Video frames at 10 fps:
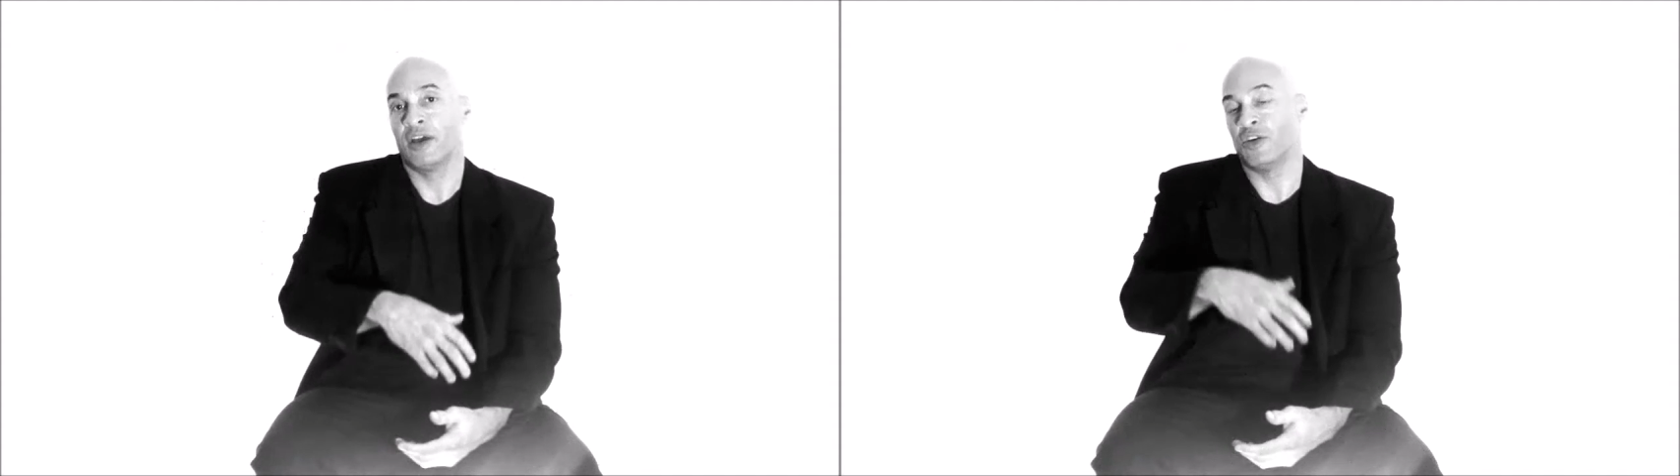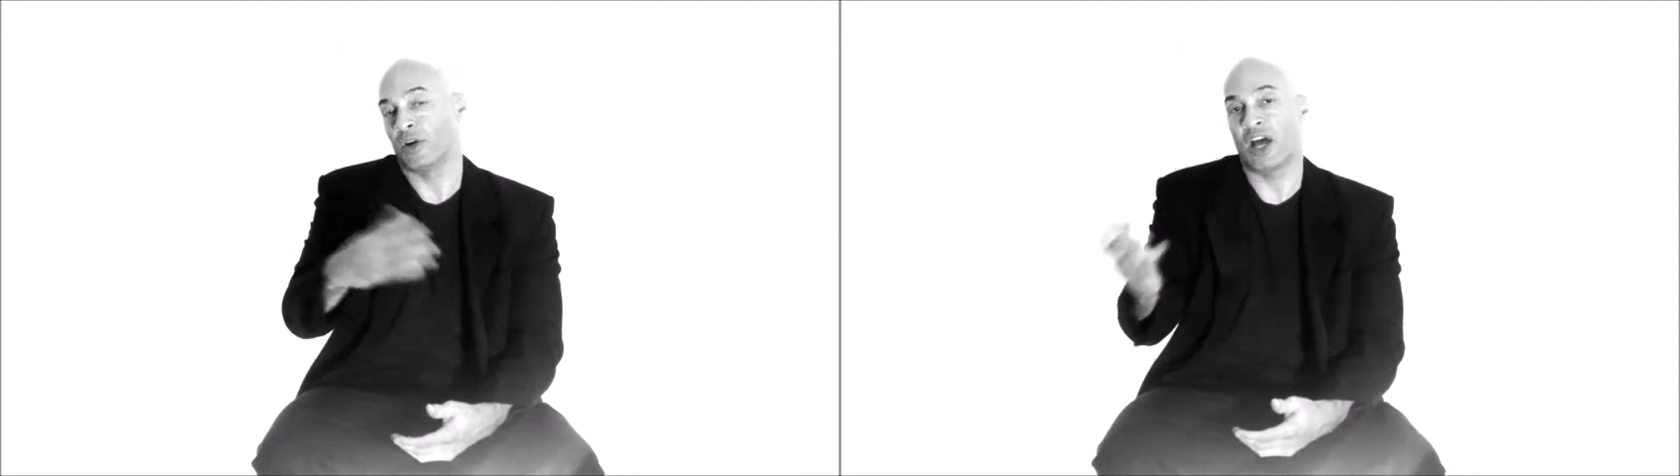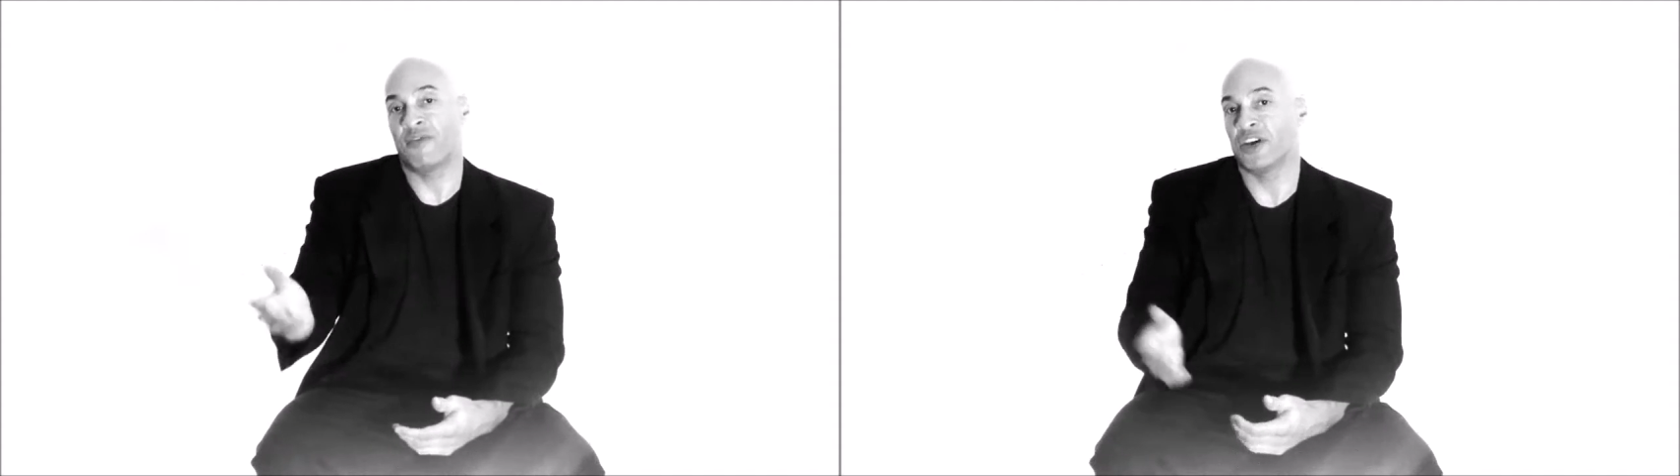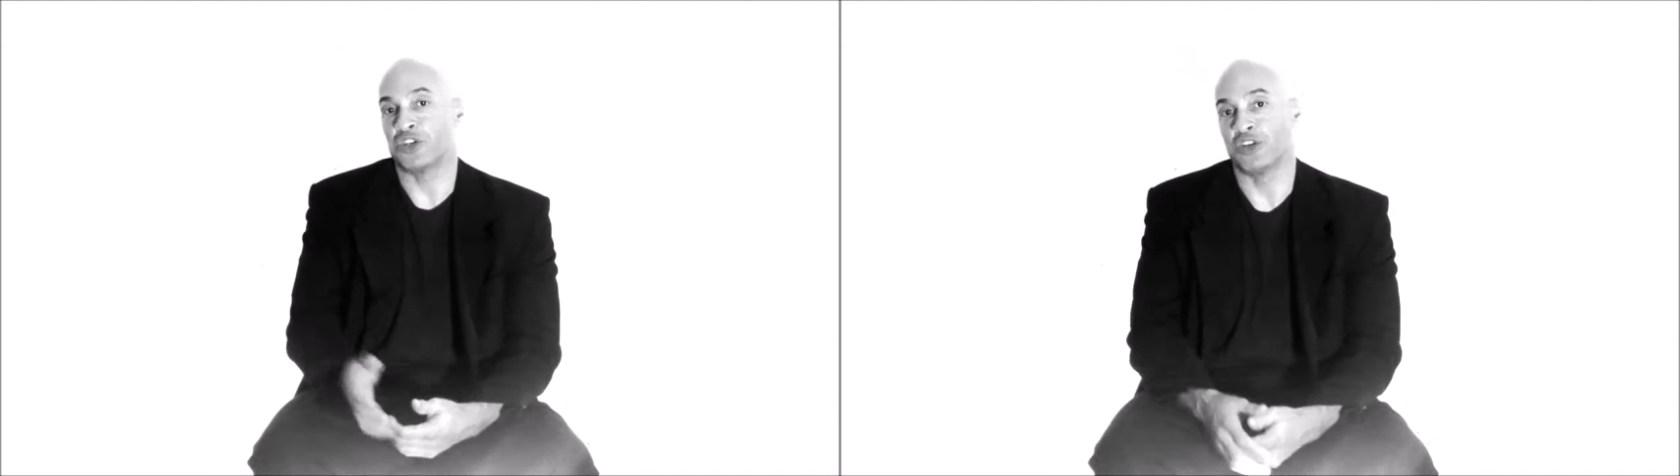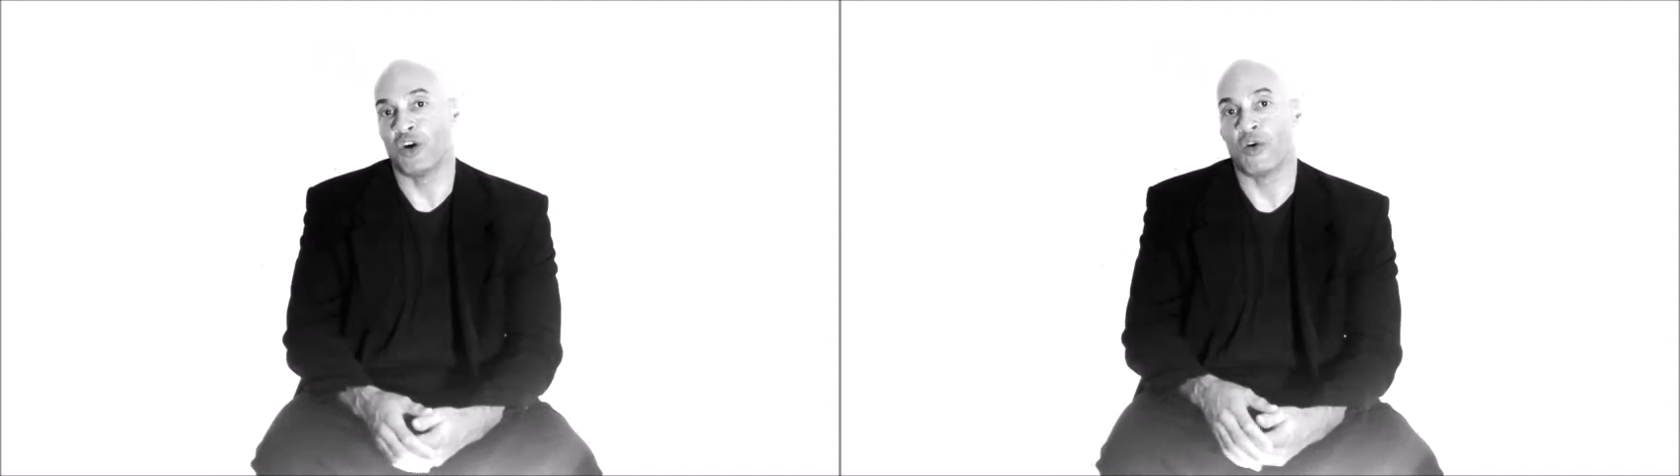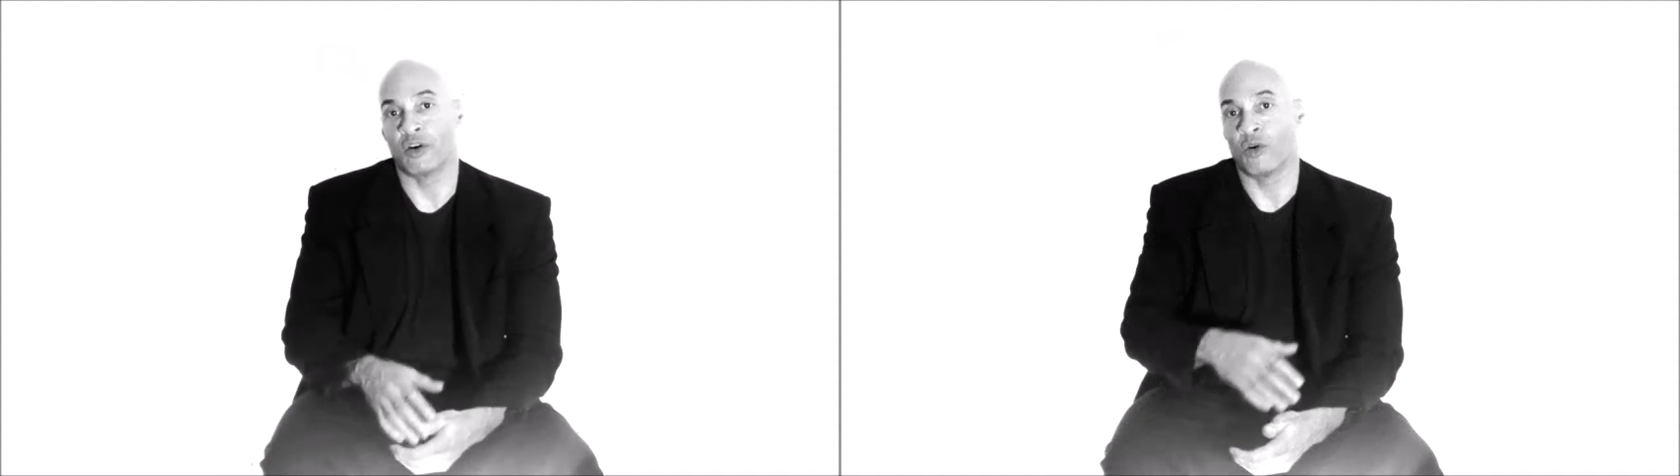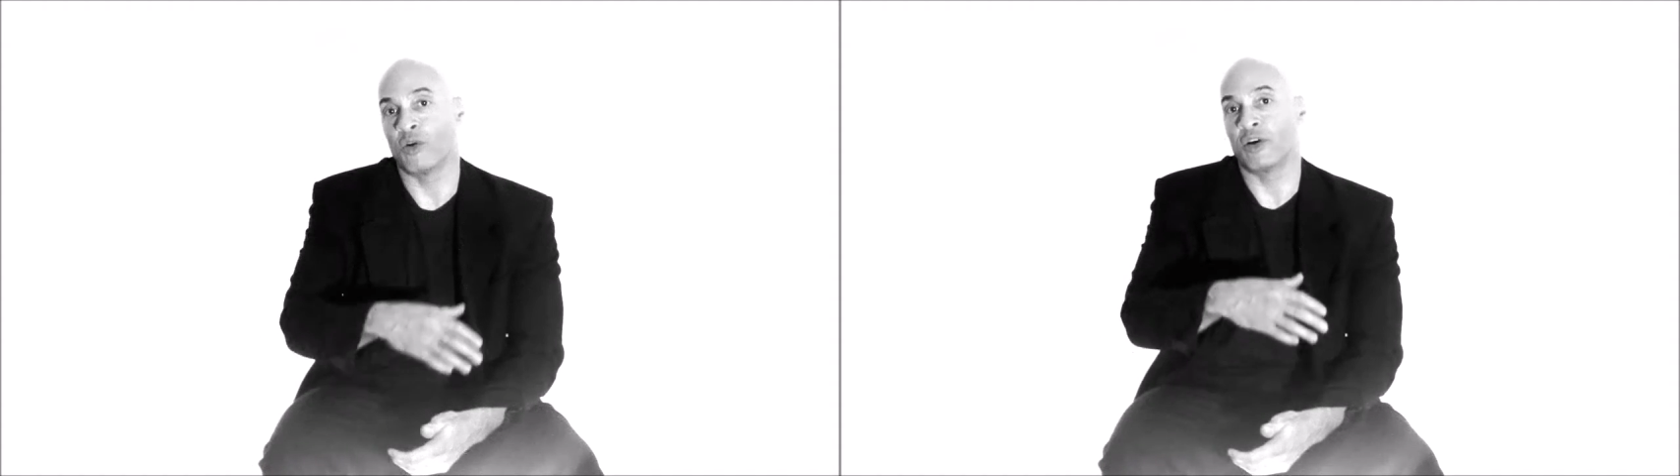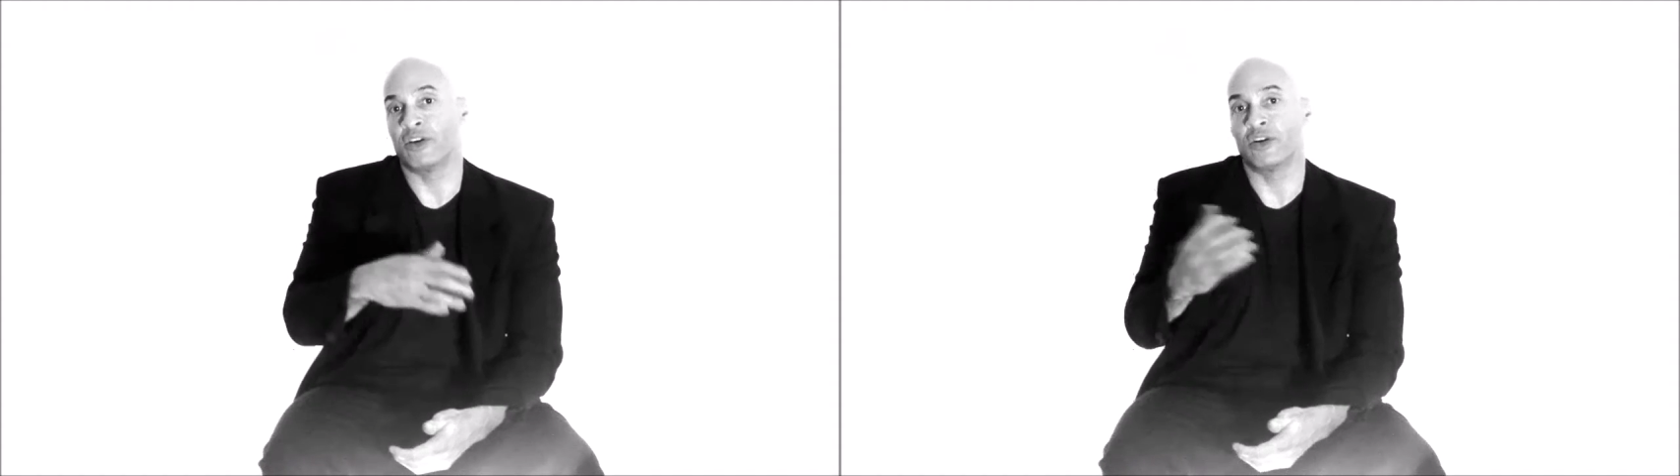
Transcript: your life as you know it, or